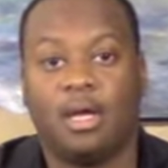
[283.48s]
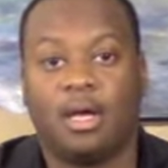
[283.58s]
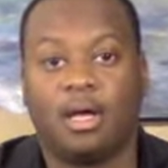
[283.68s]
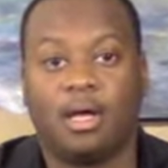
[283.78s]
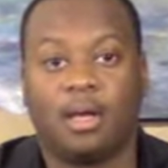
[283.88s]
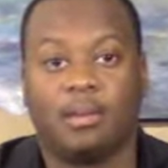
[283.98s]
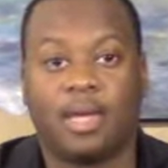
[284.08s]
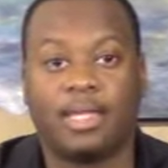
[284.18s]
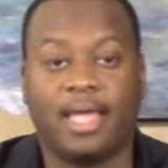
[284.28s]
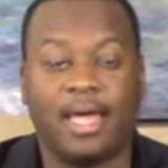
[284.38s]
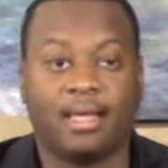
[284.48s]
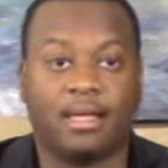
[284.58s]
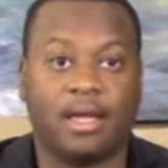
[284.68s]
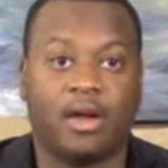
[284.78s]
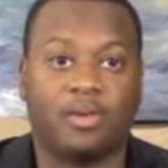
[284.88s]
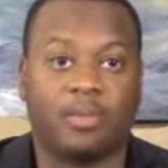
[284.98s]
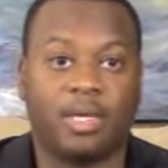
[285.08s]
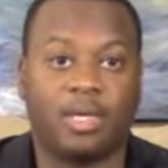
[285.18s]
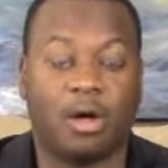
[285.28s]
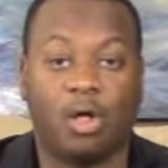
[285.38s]
And that carried
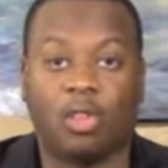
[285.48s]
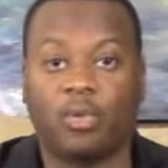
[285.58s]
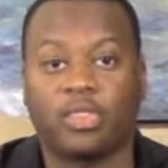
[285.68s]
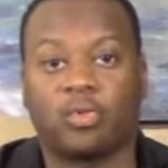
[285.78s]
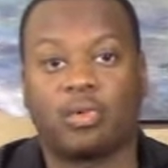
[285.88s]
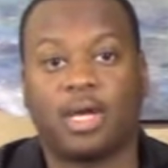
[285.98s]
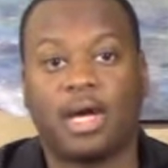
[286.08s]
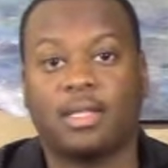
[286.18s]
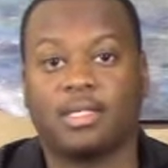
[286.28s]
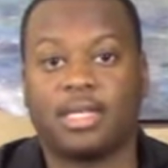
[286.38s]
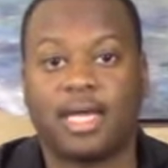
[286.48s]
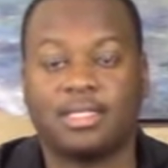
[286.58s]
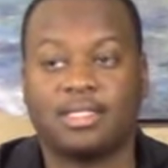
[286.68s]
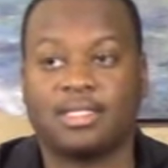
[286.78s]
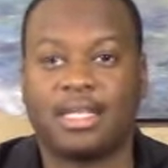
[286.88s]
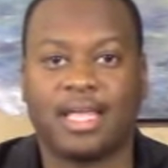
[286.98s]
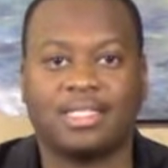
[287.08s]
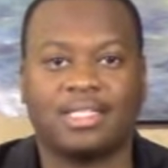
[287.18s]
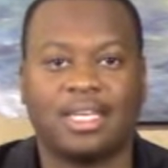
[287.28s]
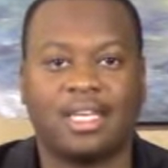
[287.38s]
me all the way through college.
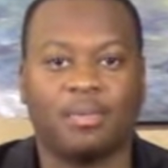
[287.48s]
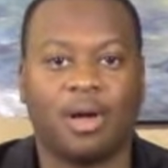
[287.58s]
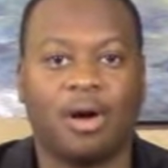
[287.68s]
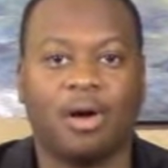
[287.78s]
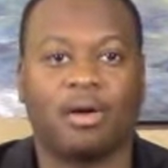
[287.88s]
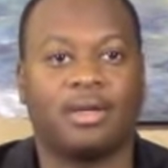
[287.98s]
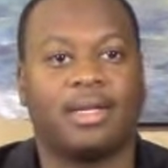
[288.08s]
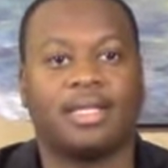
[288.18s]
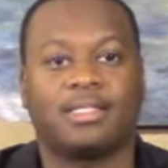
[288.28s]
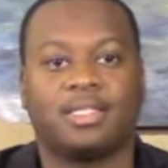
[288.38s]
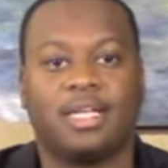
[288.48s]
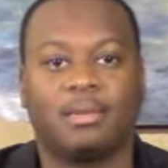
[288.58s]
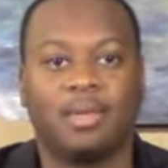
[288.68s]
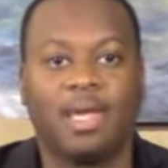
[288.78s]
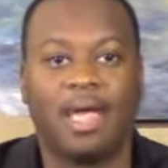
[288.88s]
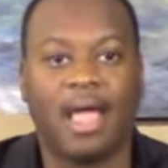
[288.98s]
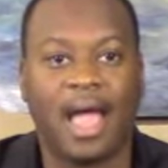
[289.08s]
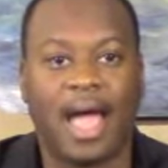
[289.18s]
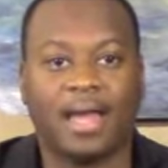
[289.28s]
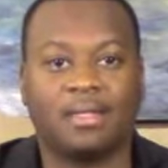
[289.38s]
That same heart and that same
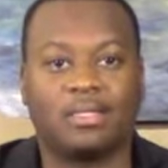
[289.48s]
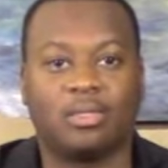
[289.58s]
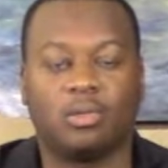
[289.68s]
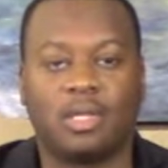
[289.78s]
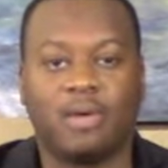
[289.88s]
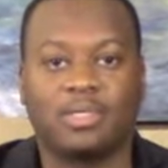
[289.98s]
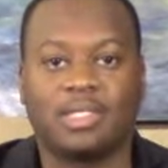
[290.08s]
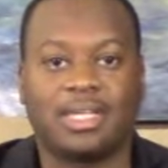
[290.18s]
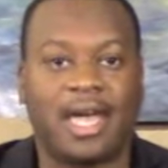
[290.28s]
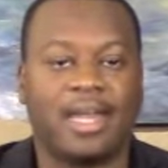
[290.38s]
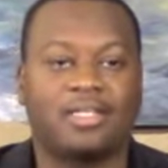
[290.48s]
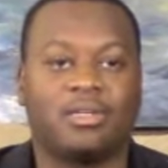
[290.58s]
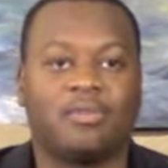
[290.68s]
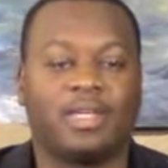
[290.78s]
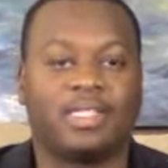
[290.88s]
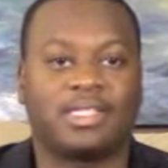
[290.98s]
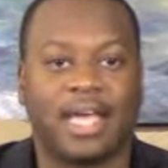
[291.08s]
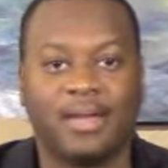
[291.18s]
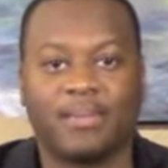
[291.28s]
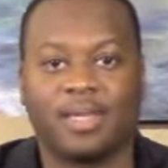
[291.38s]
attitude. It was just an attitude of
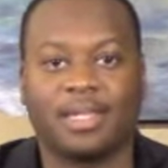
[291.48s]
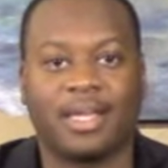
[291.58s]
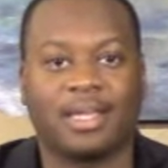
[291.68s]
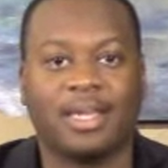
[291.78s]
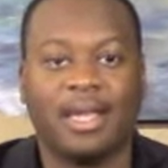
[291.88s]
excitement. Like,